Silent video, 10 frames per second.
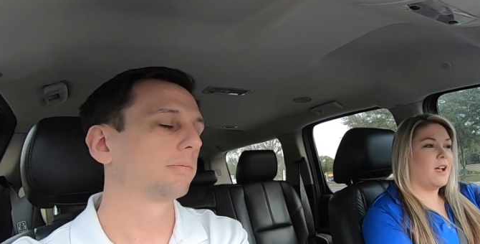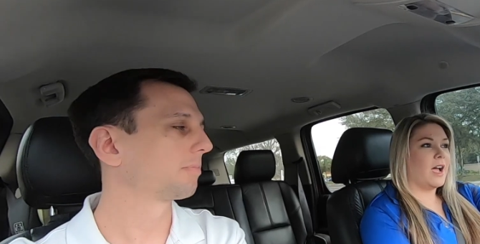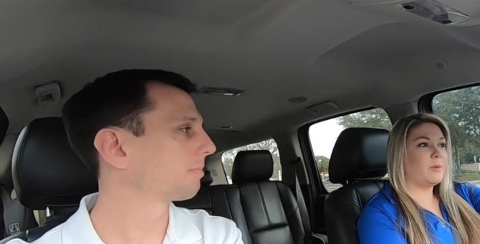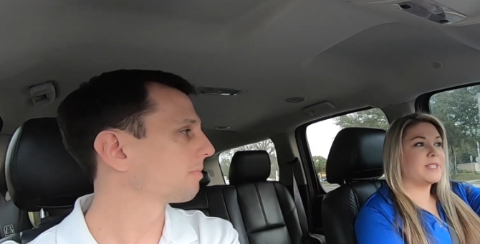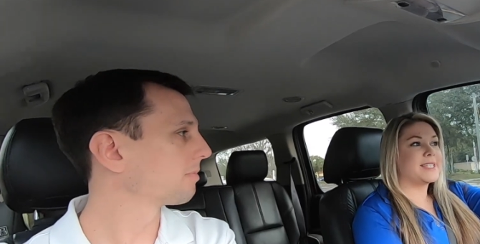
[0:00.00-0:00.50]

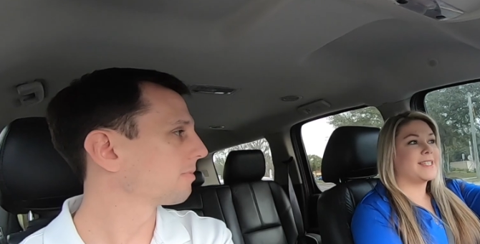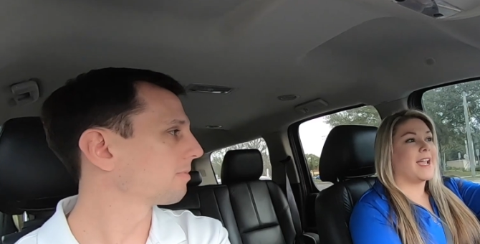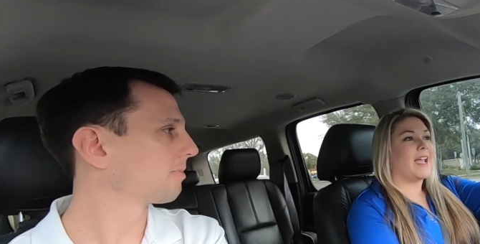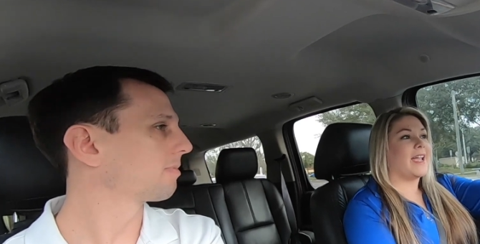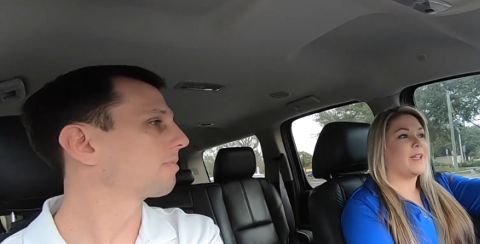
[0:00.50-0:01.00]
Speaker 1: I would
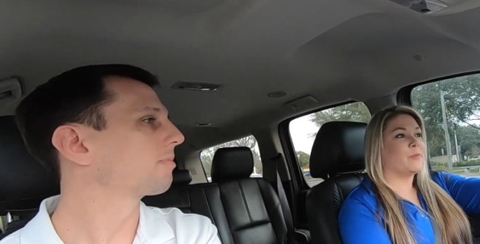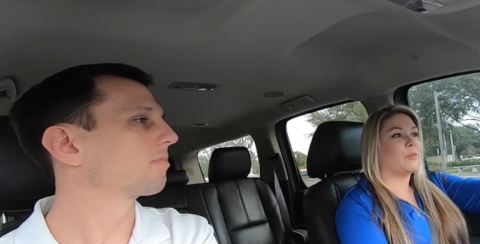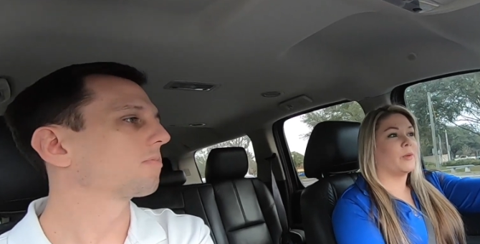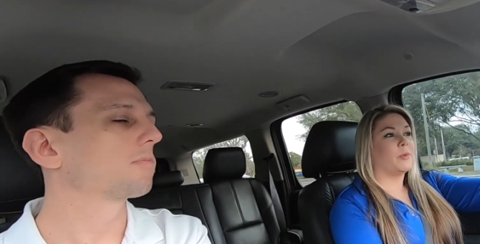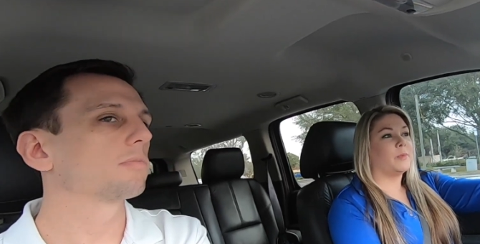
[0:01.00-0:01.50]
say
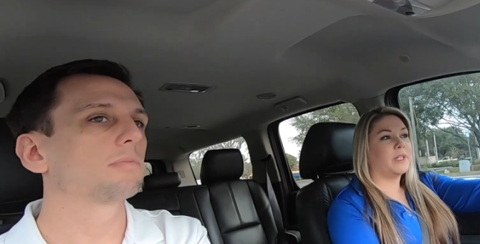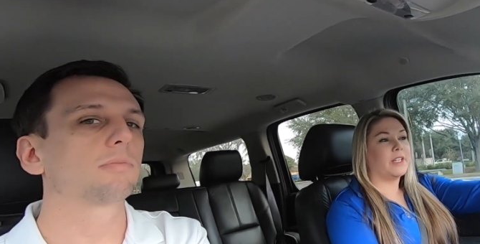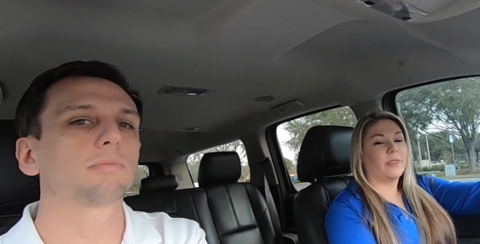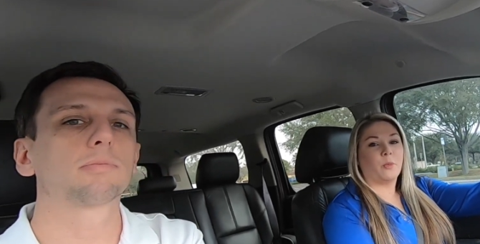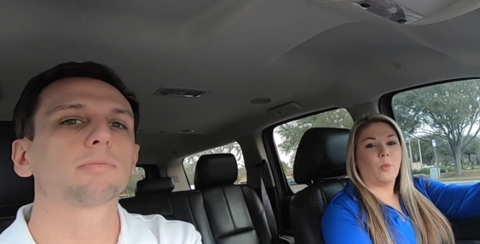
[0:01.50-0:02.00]

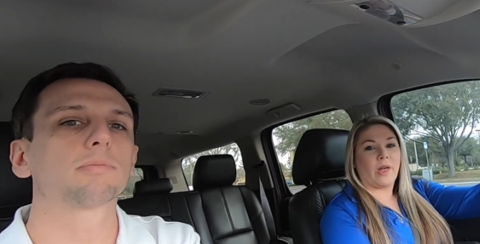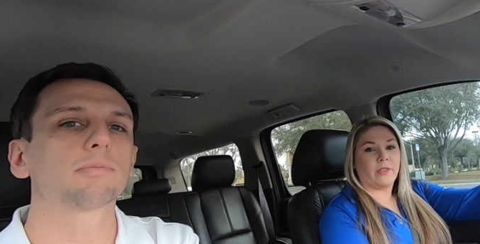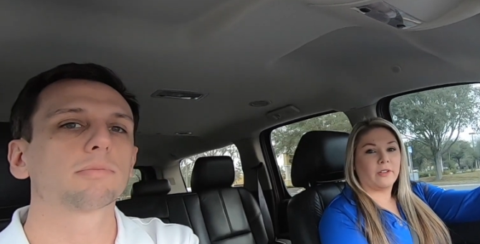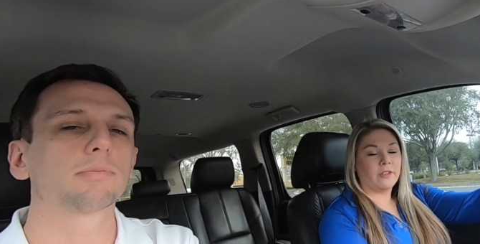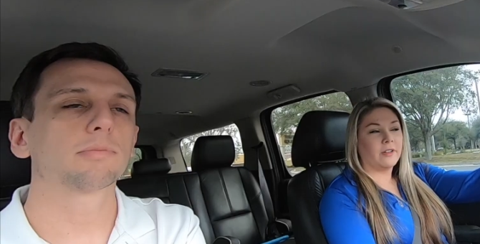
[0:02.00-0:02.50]
probably the
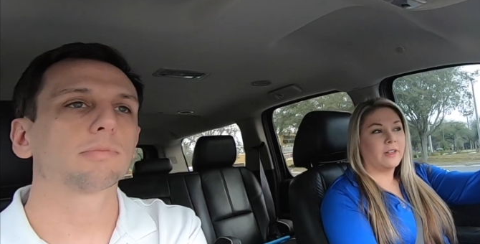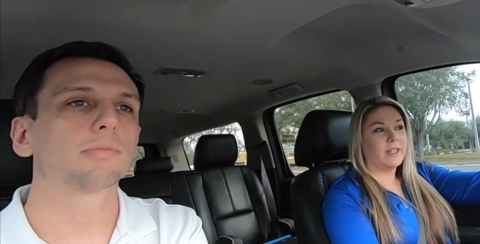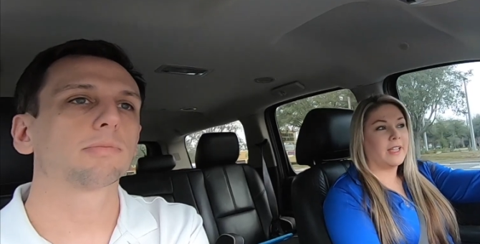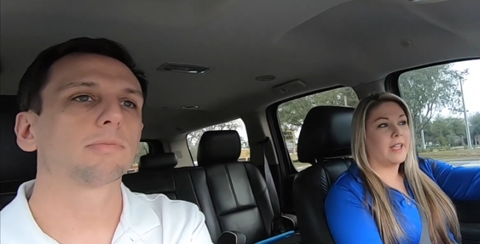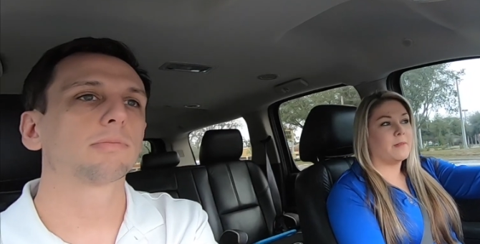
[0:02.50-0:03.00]
weather
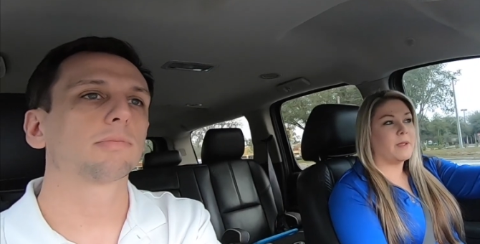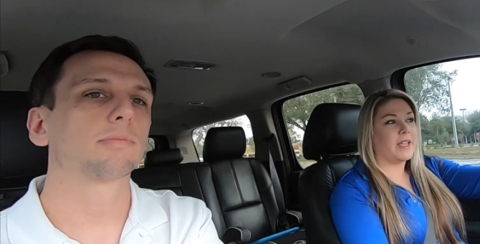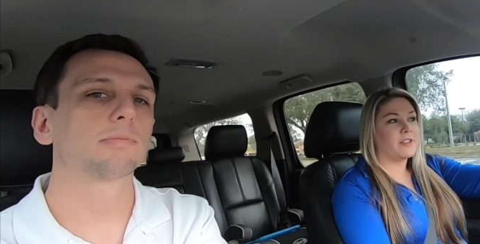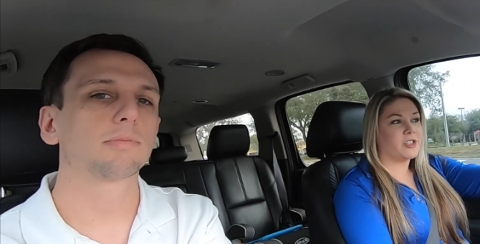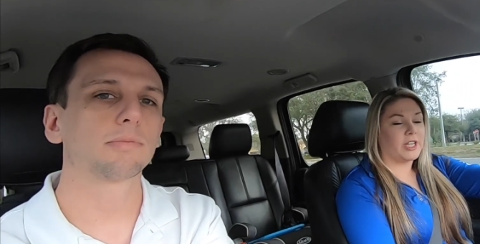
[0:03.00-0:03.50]
can make
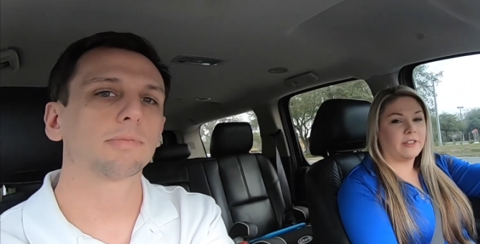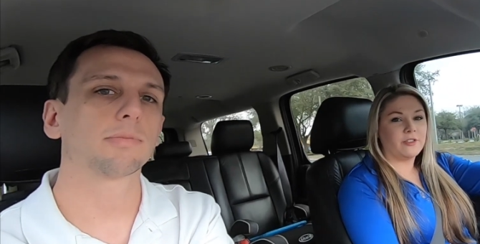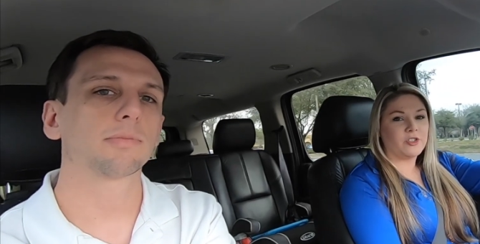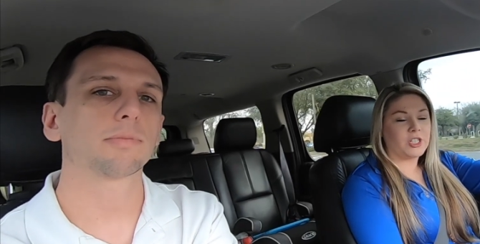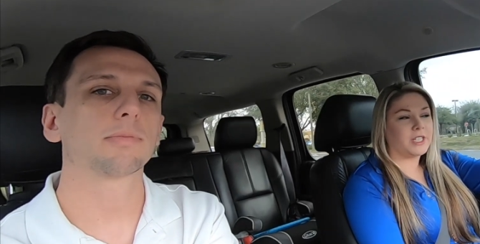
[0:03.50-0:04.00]
it
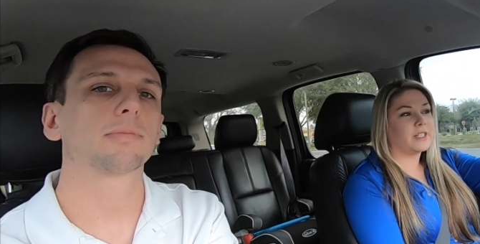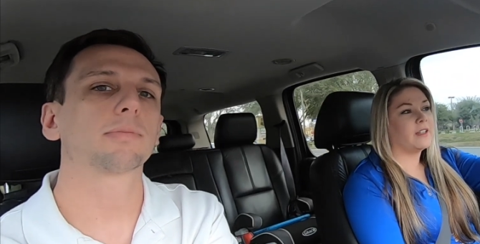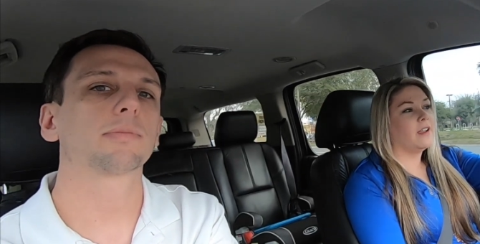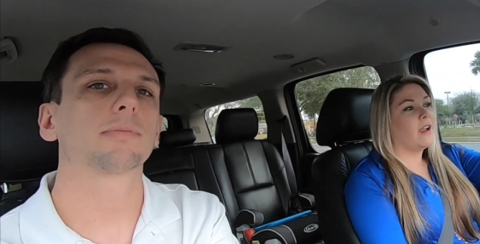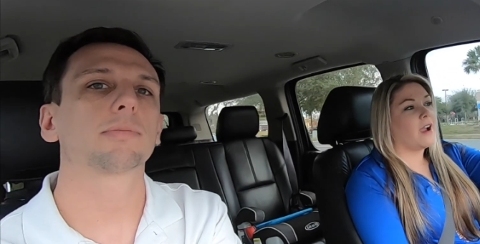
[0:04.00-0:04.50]

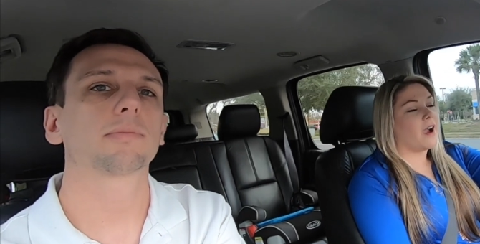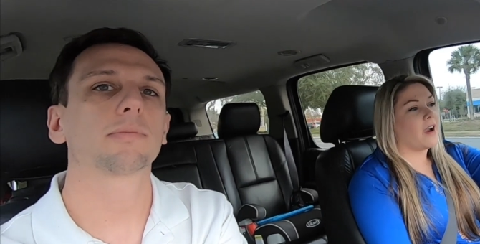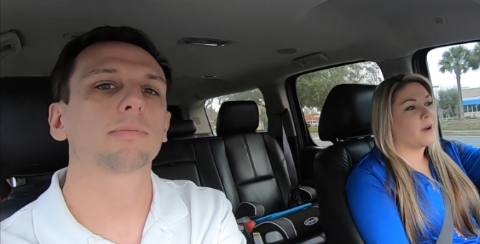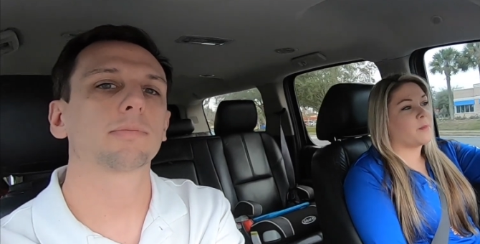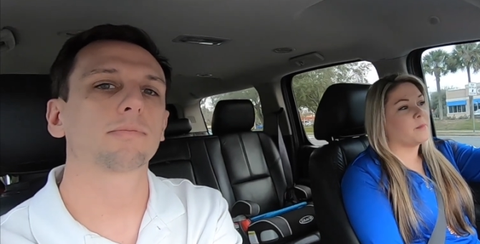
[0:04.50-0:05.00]
challenging.
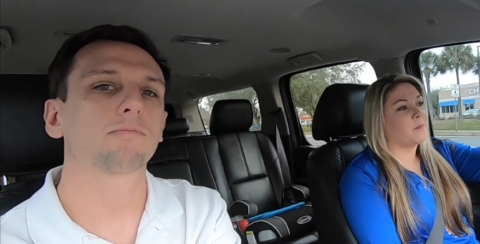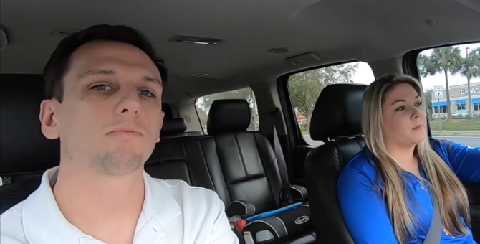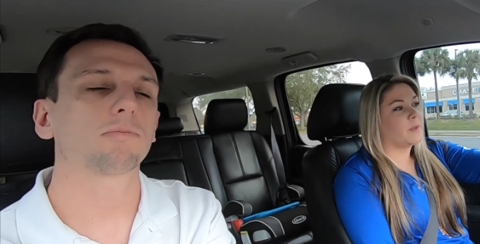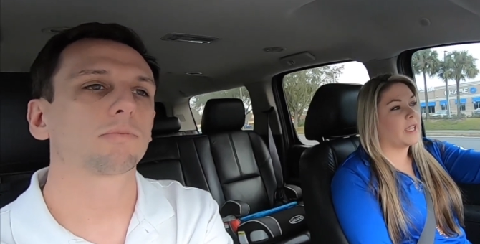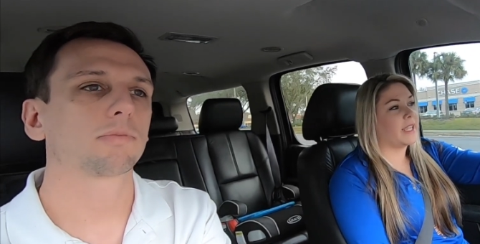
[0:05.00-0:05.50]
Um,
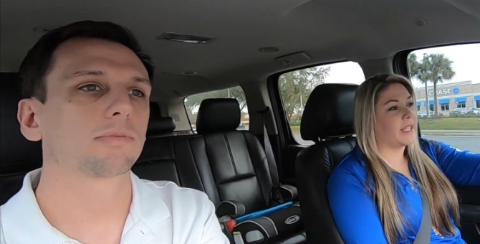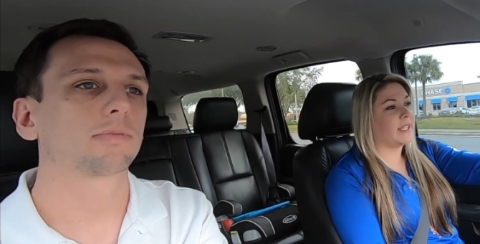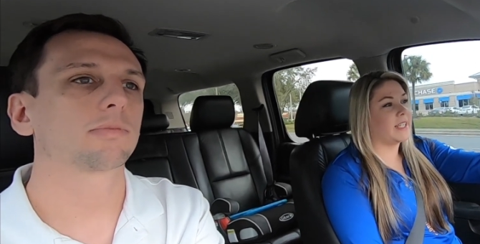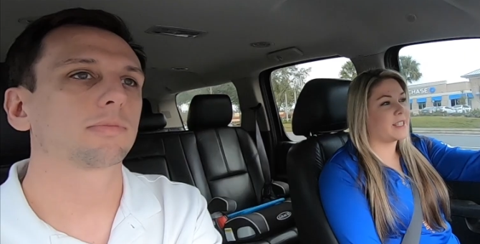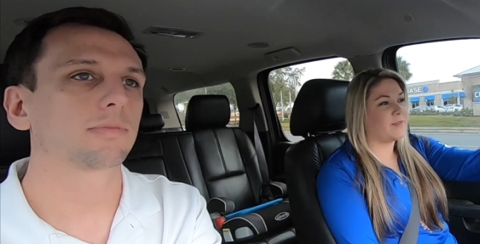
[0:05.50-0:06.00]
it
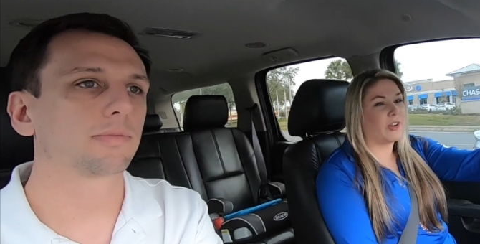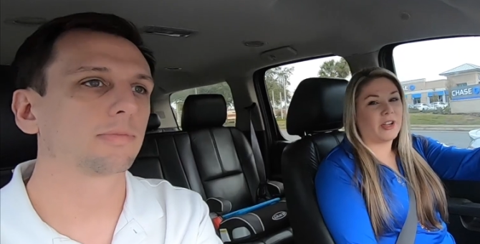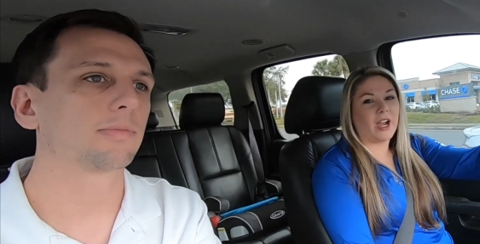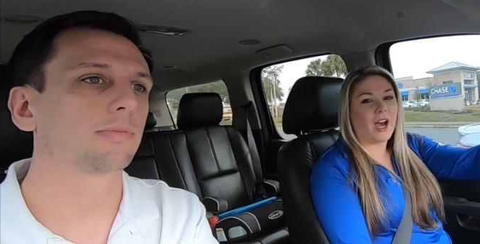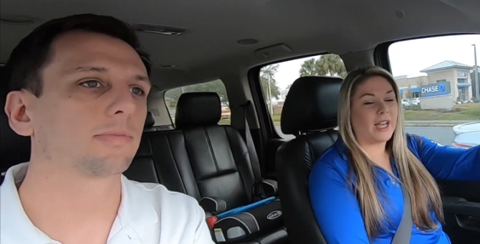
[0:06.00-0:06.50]
gets very
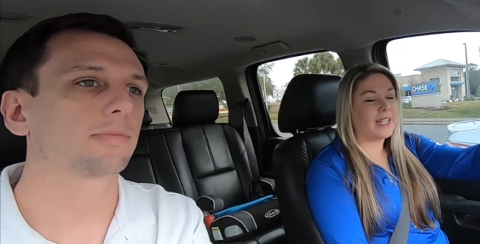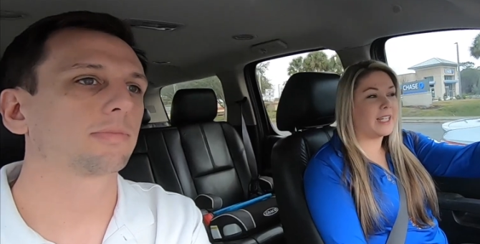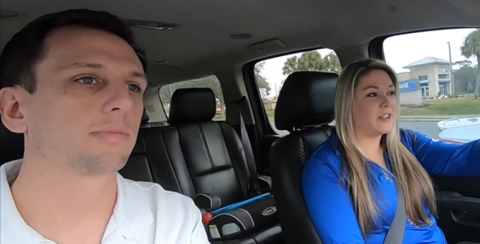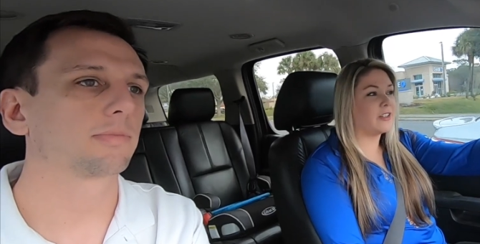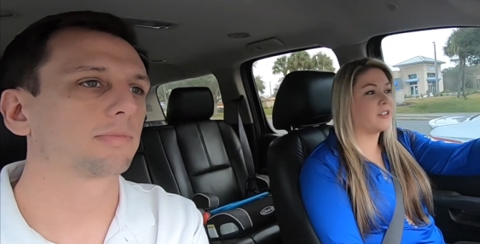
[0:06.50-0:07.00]
hot
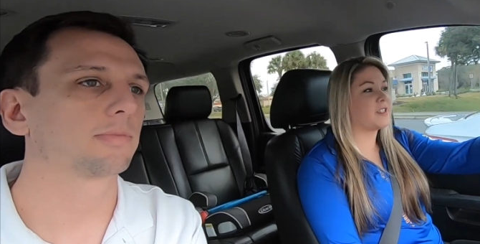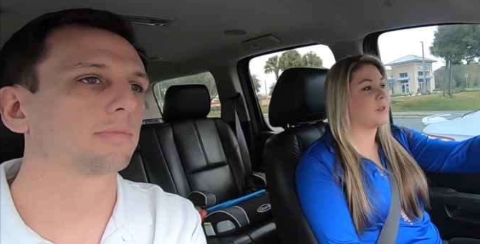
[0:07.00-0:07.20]
here.